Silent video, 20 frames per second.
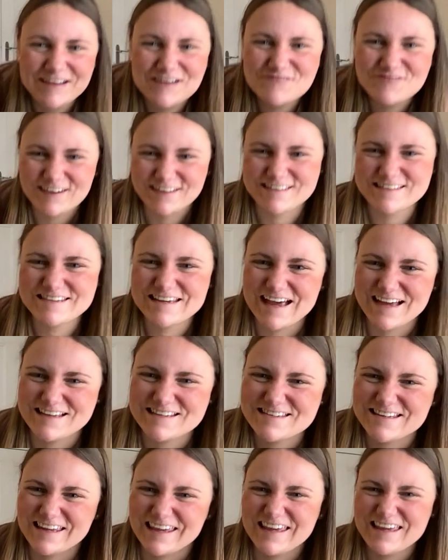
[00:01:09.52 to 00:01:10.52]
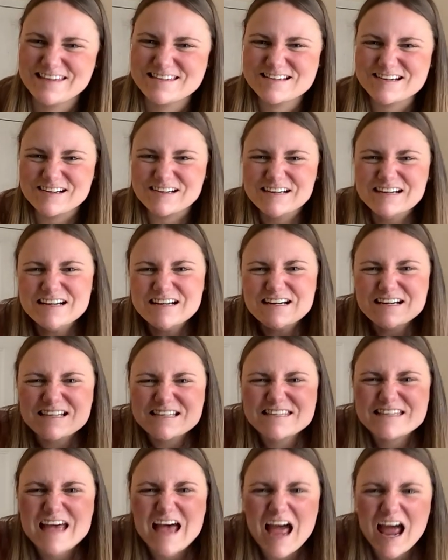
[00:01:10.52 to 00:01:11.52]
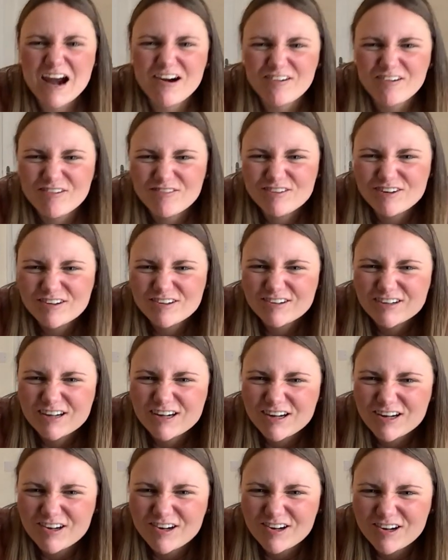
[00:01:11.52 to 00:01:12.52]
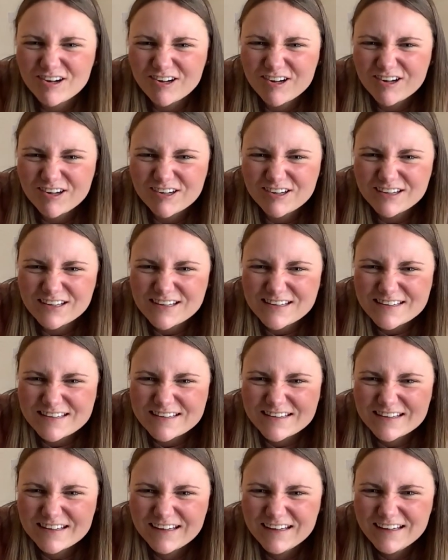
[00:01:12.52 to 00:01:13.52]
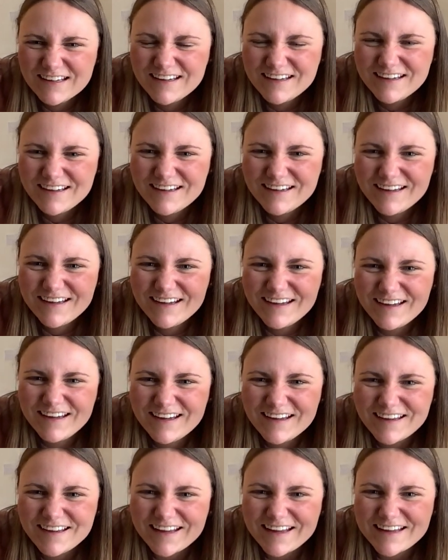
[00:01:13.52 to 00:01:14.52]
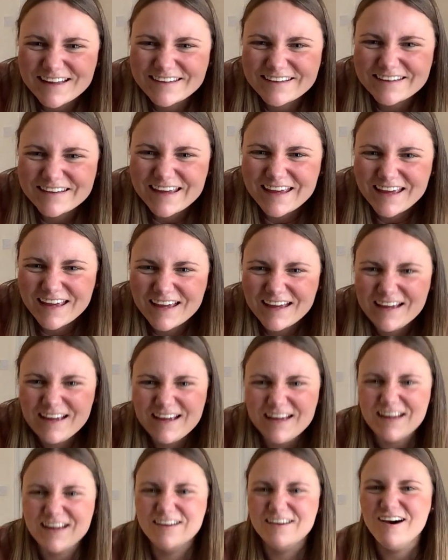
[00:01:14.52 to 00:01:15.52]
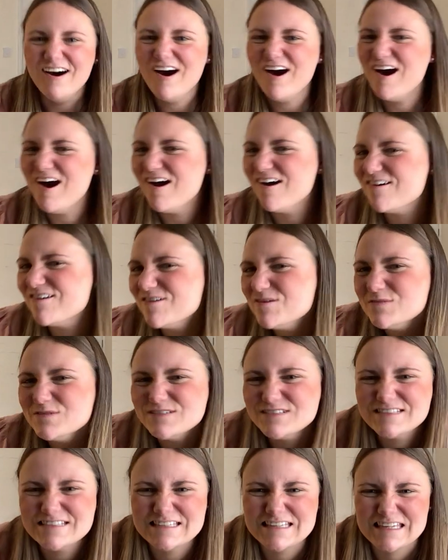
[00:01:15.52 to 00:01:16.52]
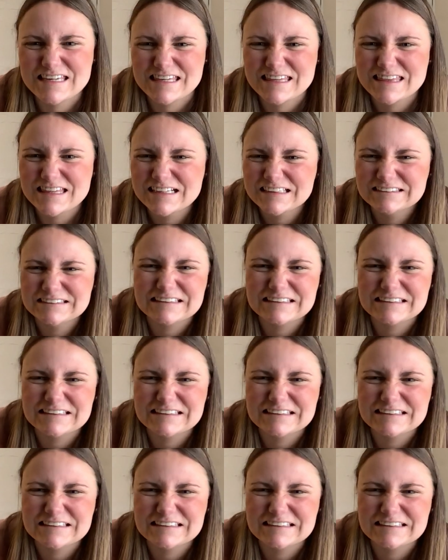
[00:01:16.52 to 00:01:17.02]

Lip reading: Fantastic. He's got terrible claws. That's it. And horrible teeth.